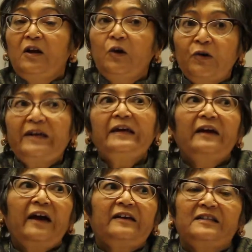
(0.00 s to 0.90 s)

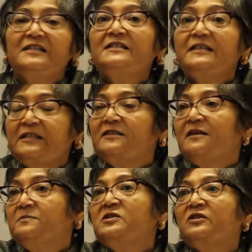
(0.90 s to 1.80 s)
looking at
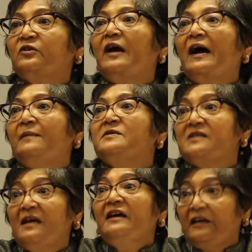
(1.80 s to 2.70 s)
systems
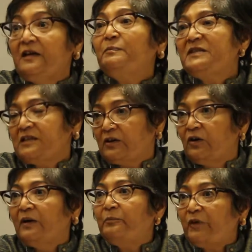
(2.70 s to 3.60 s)
crimes in a
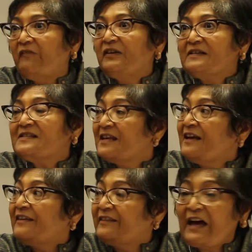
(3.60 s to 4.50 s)
particular province.
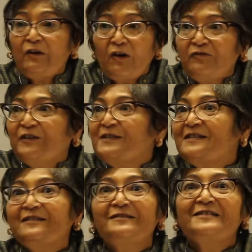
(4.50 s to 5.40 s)
That office
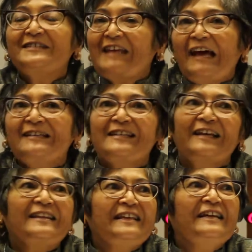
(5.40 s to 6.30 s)
still stands.
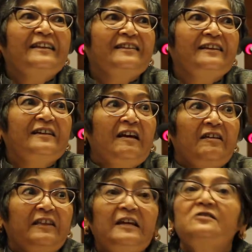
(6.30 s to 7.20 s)
I think that
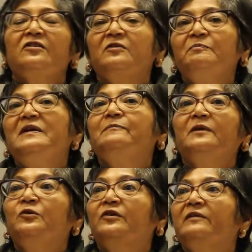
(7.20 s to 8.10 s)
these are the
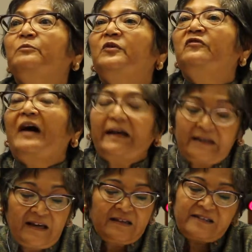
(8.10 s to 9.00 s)
people who can provide
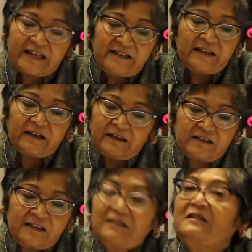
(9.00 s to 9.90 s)
technical
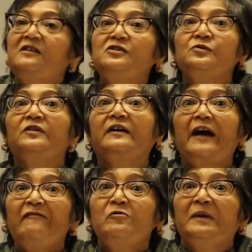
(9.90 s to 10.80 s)
assistance to the
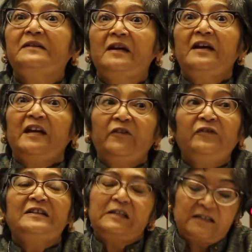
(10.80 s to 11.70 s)
government if
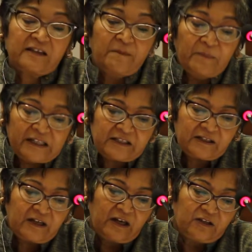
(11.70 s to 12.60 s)
it is
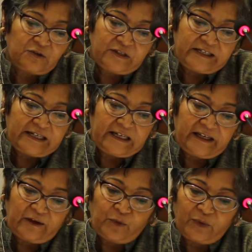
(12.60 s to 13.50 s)
committed to
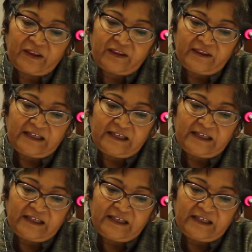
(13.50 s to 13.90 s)
dealing with